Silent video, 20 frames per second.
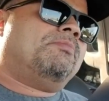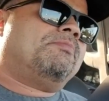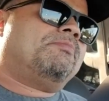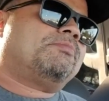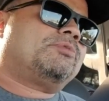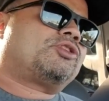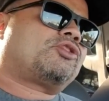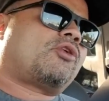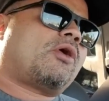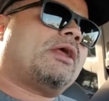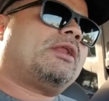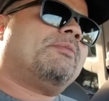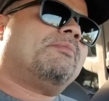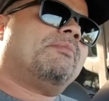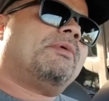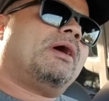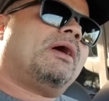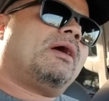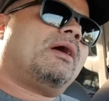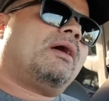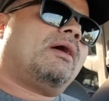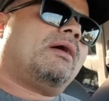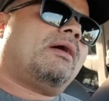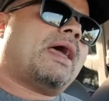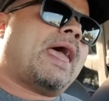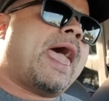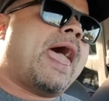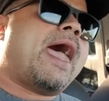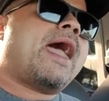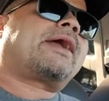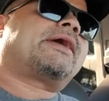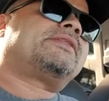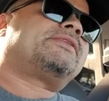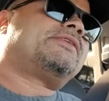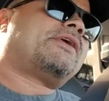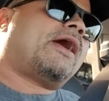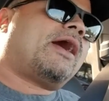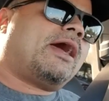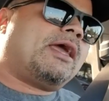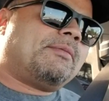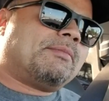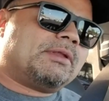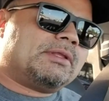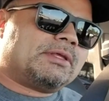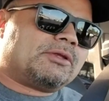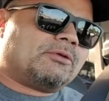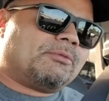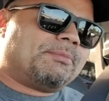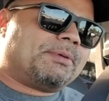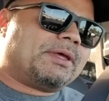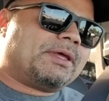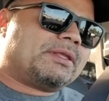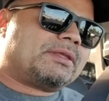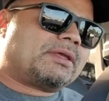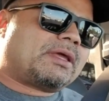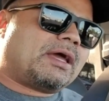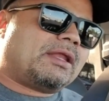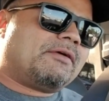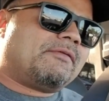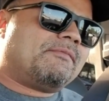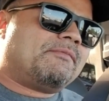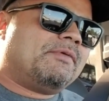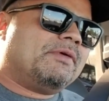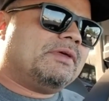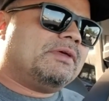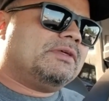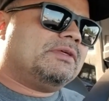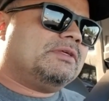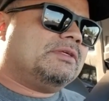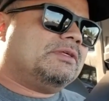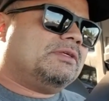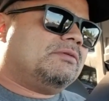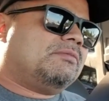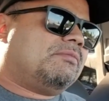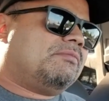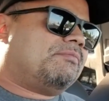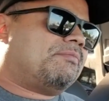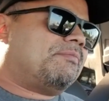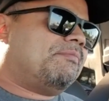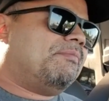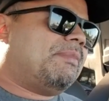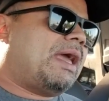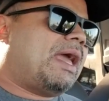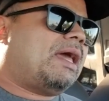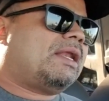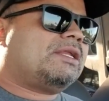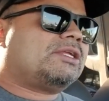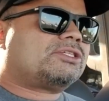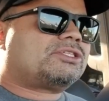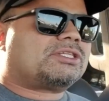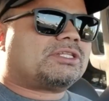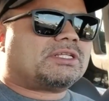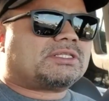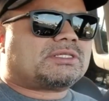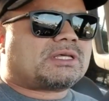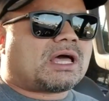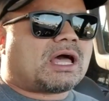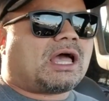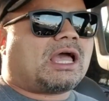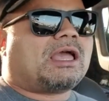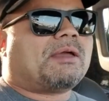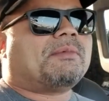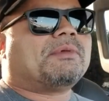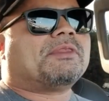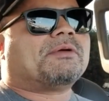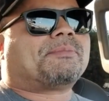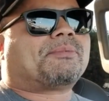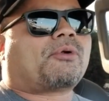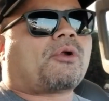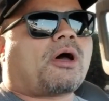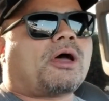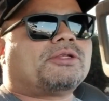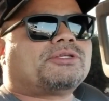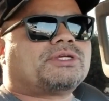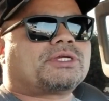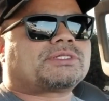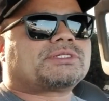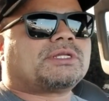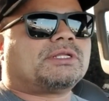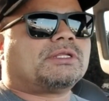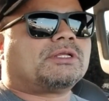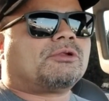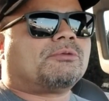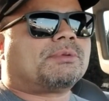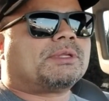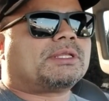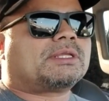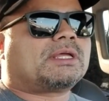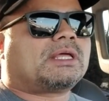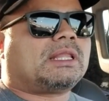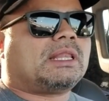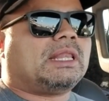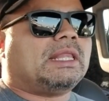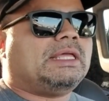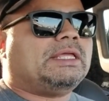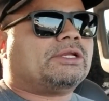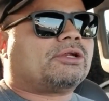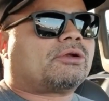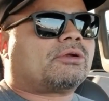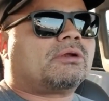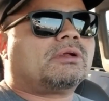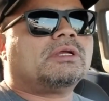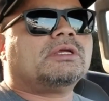try to hack time a little bit, kind of manage the time and the projects a little bit cleaner.